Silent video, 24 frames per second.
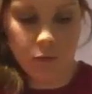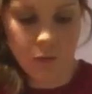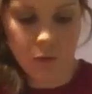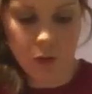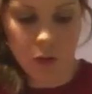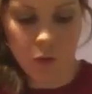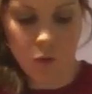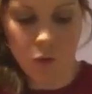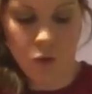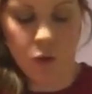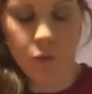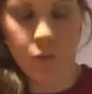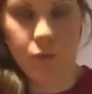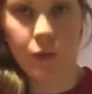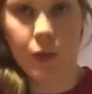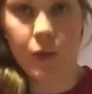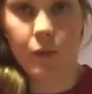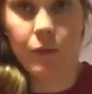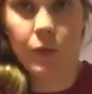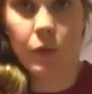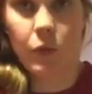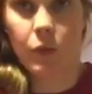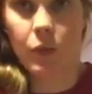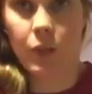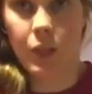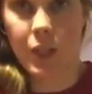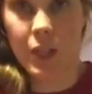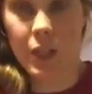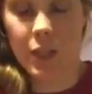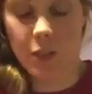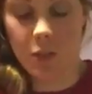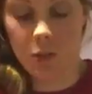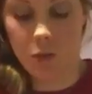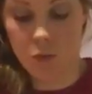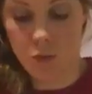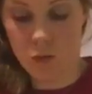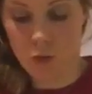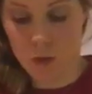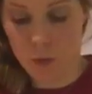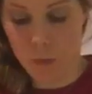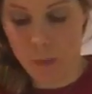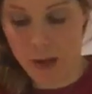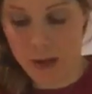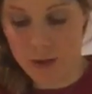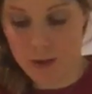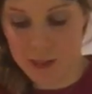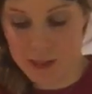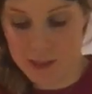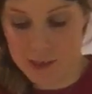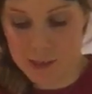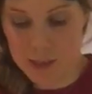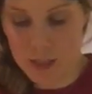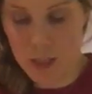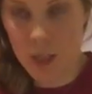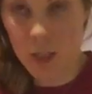go too far forward in case you lose your balance.